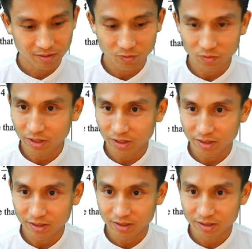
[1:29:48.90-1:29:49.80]
wait,
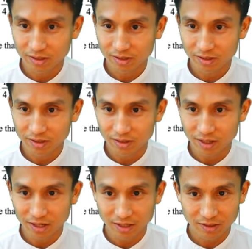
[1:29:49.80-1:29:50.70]

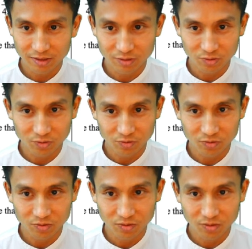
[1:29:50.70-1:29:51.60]
yeah, so
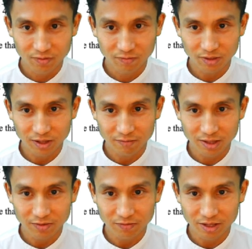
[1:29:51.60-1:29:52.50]
for the
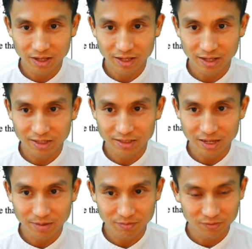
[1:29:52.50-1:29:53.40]
value of a and the
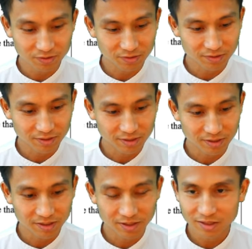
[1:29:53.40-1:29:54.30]
temps,
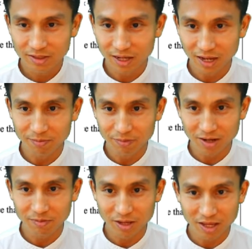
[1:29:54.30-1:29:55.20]
yeah, I plug
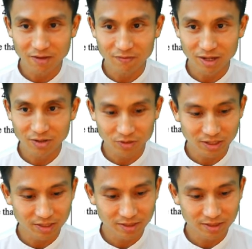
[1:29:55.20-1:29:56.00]
my a value in.